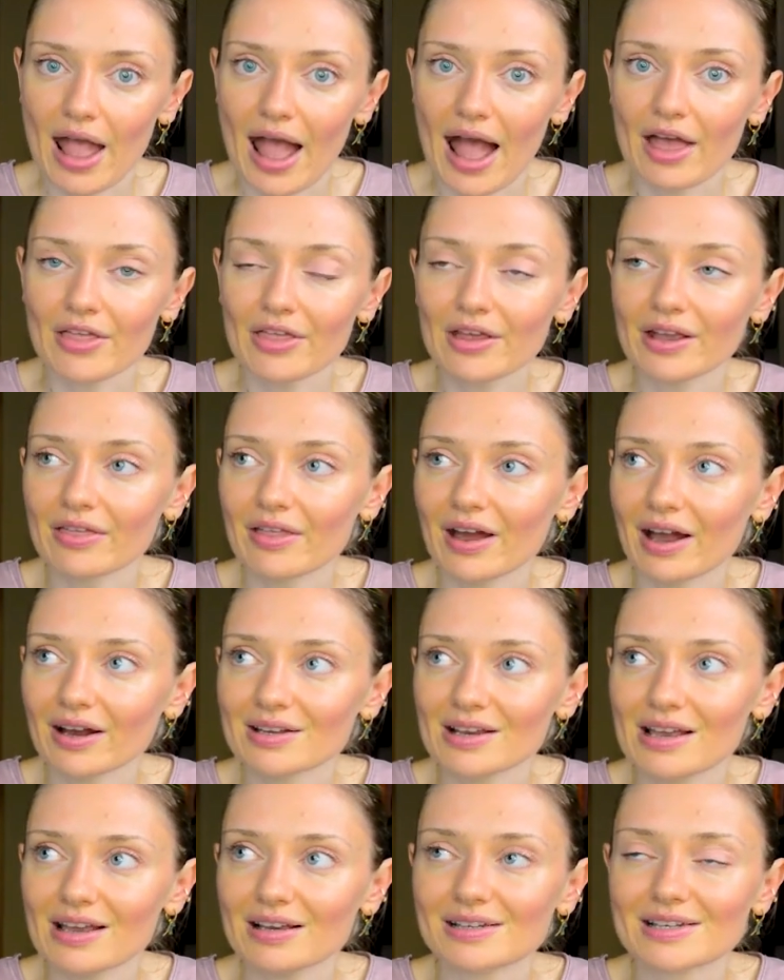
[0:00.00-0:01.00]
I think
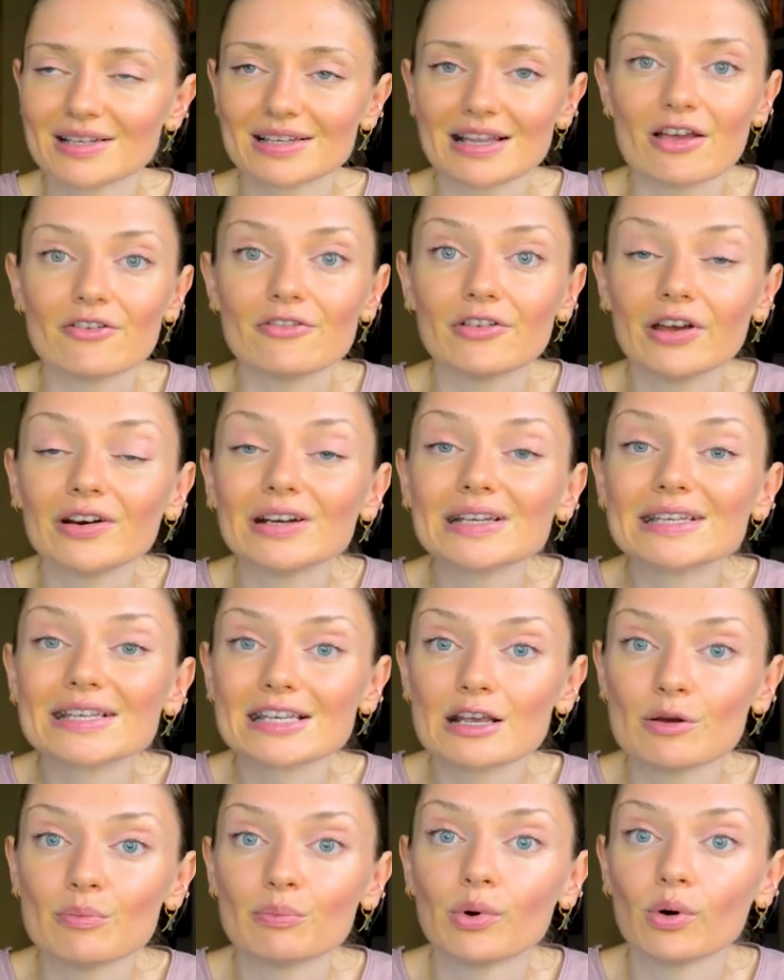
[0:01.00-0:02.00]
that it's a very
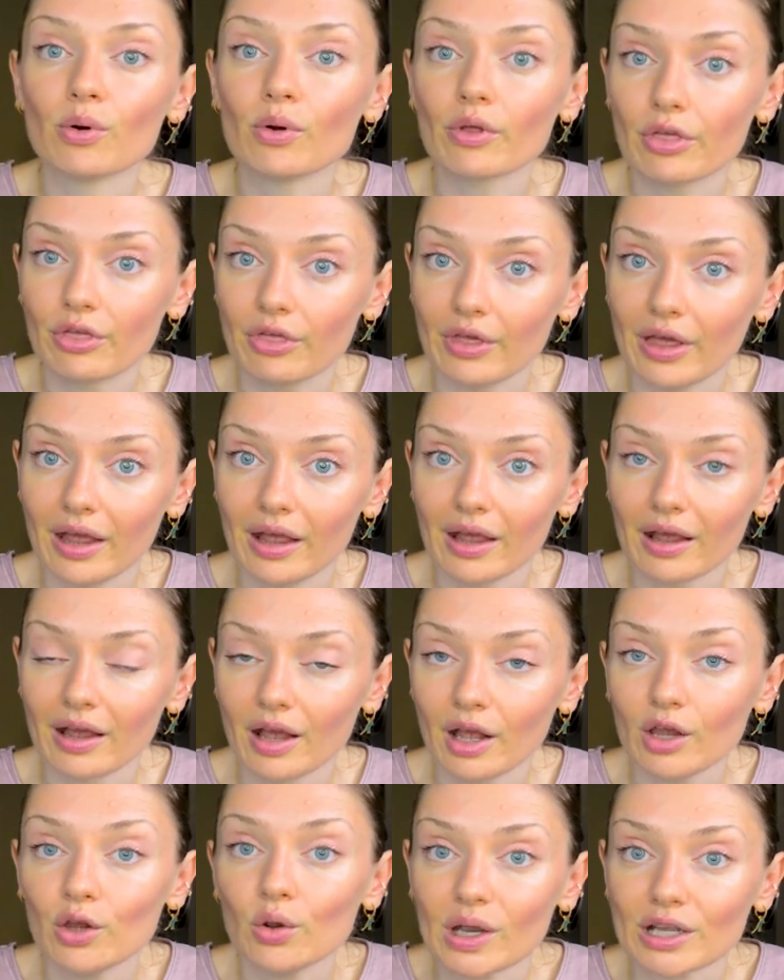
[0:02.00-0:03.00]
simple
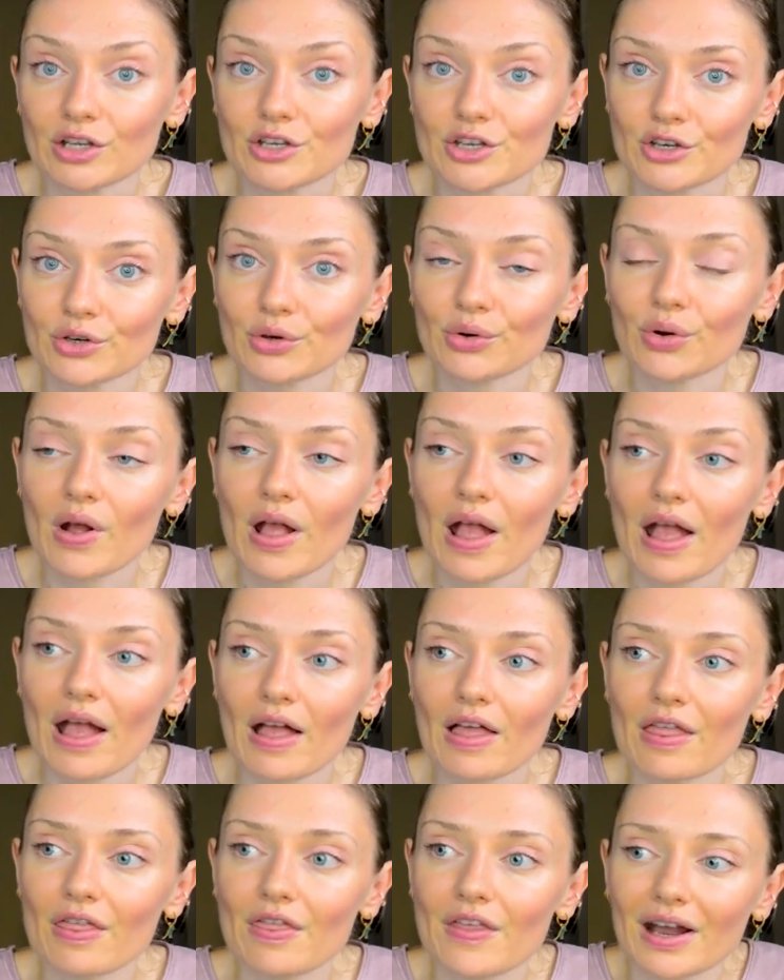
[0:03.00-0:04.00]
thing you can do
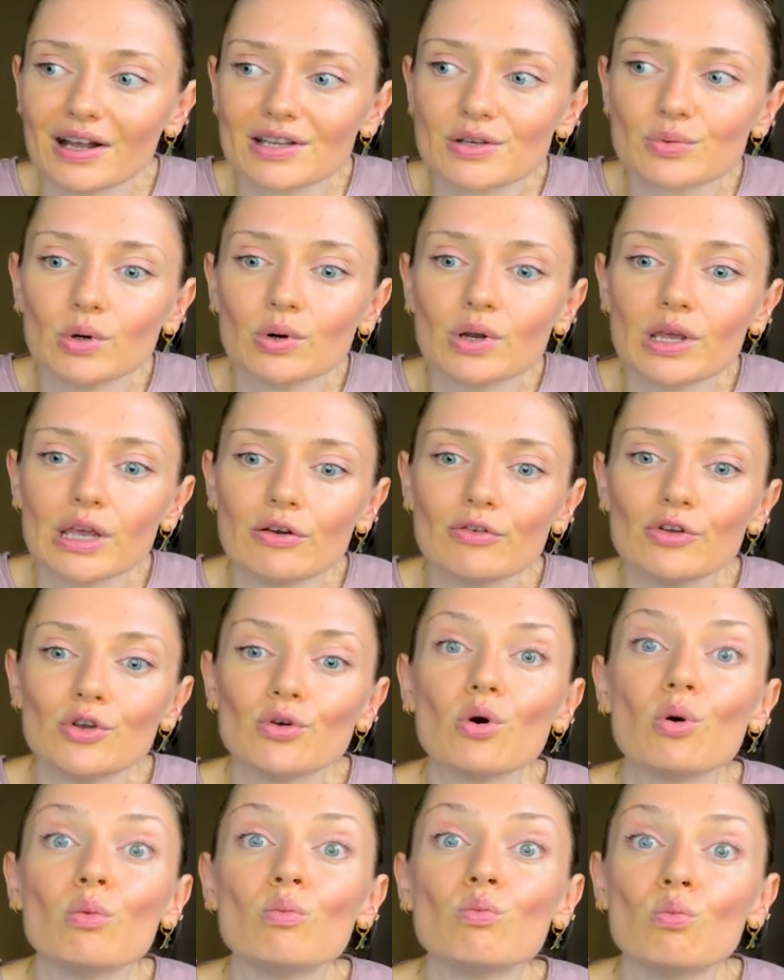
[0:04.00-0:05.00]
that will give
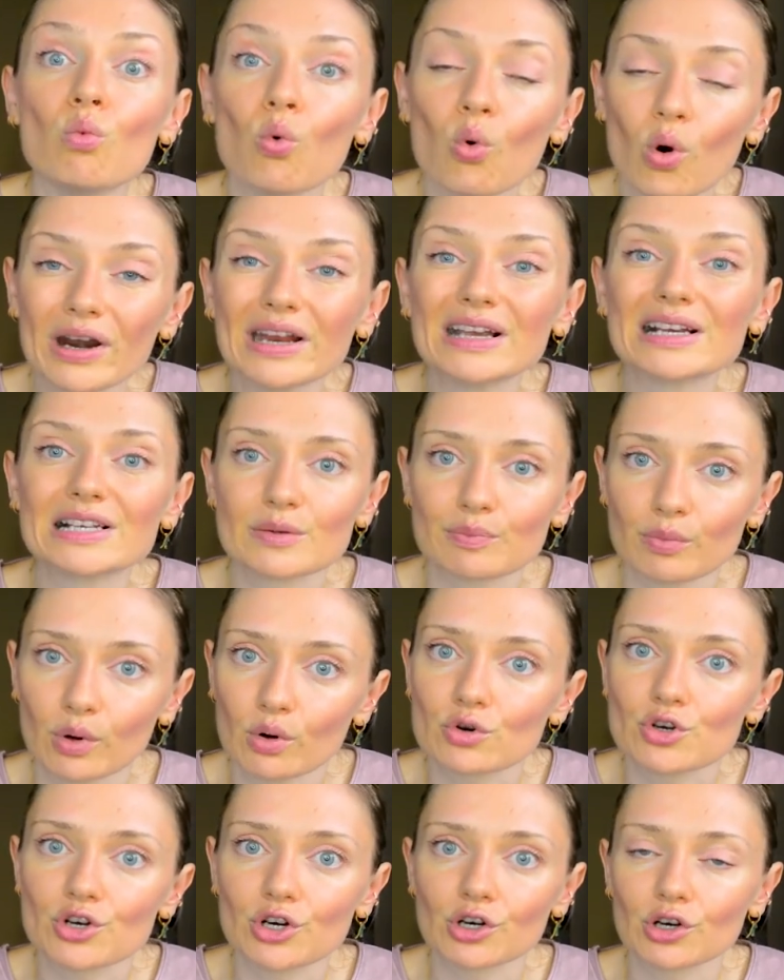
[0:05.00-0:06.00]
you more
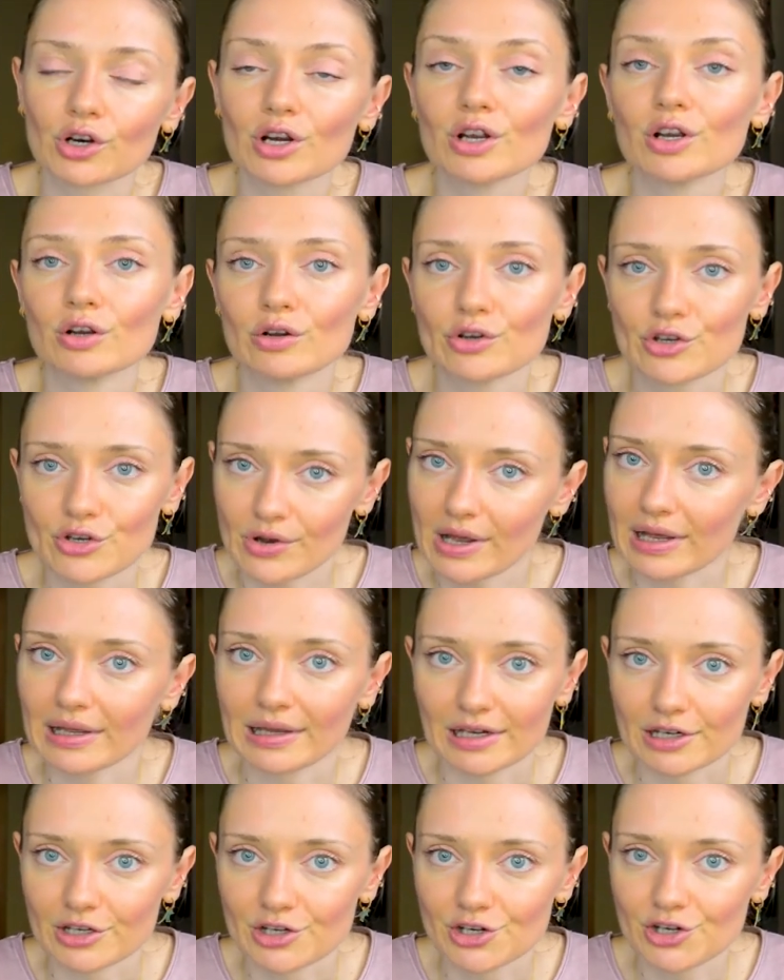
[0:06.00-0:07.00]
exposure to
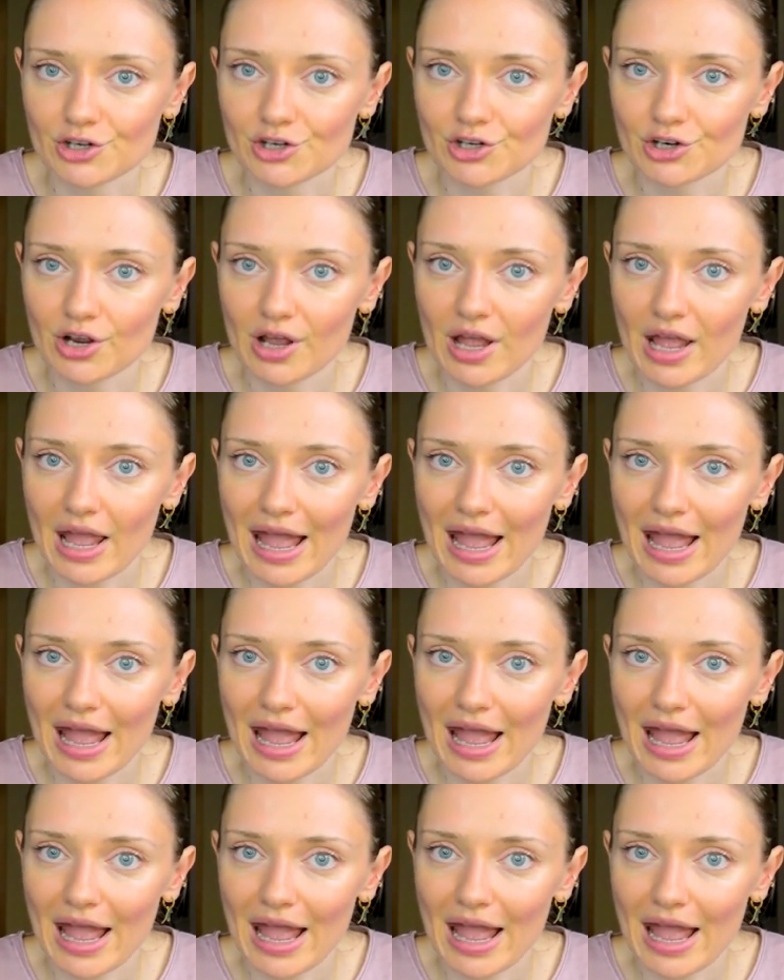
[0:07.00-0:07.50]
English.